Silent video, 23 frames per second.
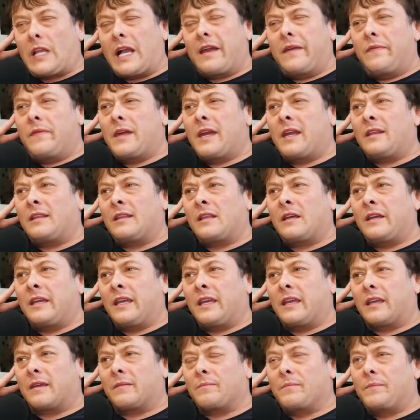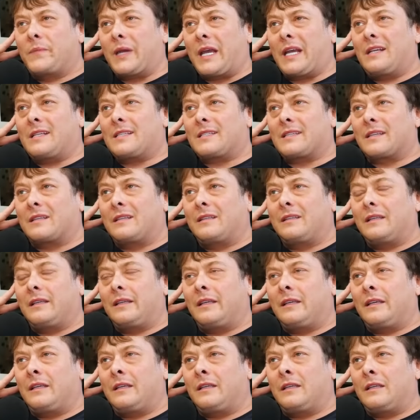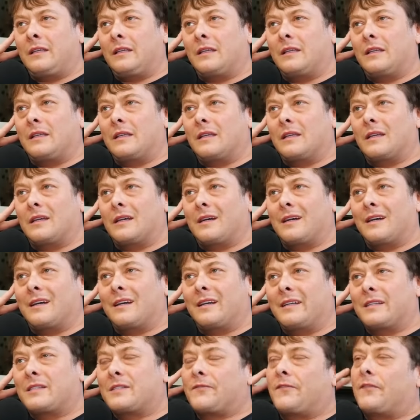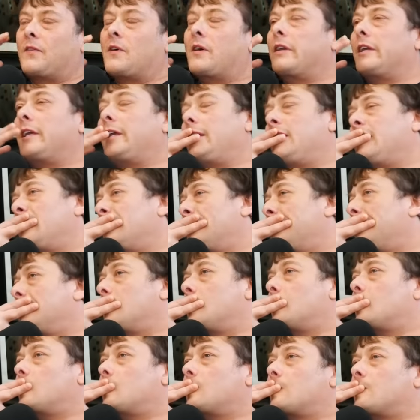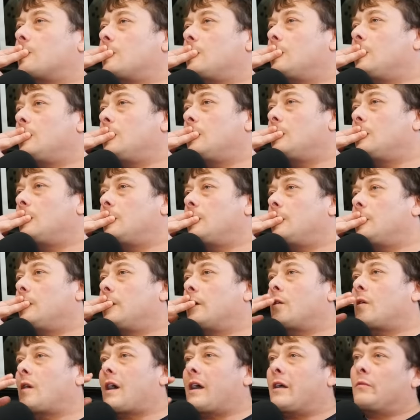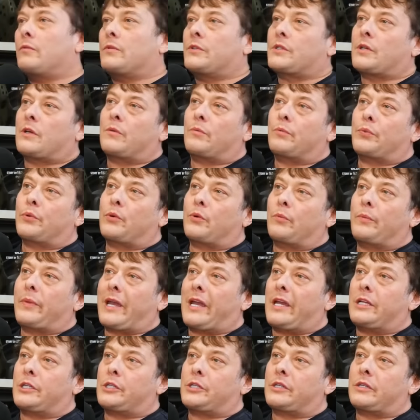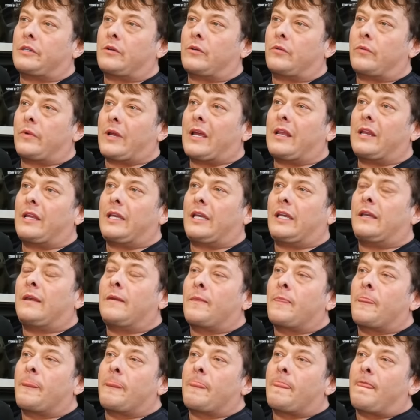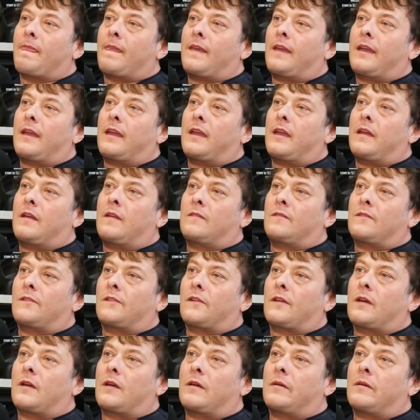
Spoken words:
then, like, basically, it's funny, you know, I was on probation already, and